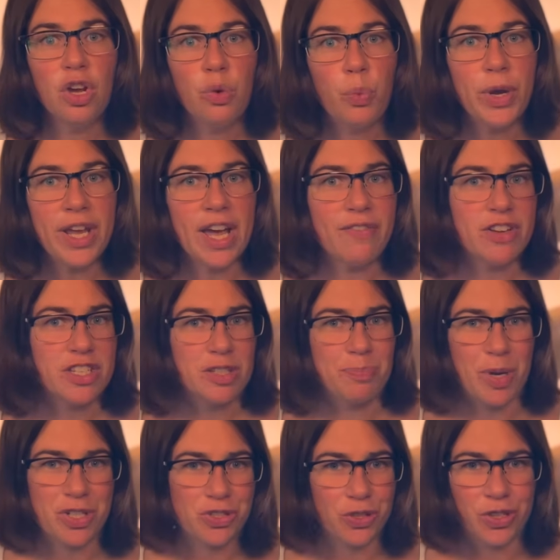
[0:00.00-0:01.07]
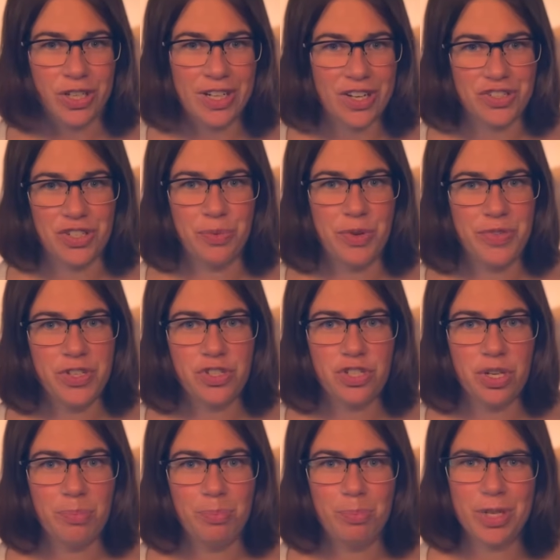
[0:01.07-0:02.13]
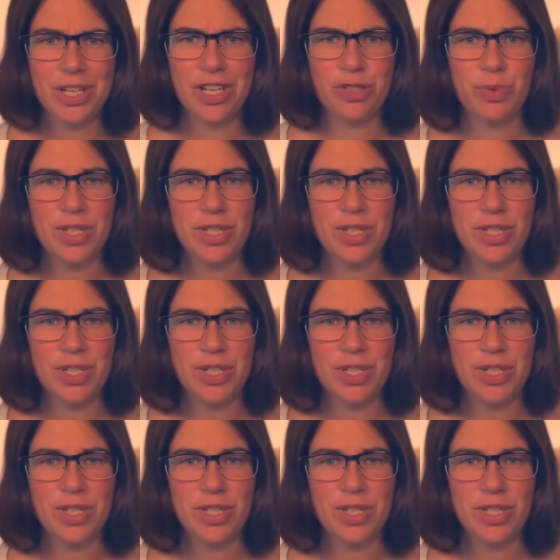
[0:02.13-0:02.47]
We have a special connection with this ship because we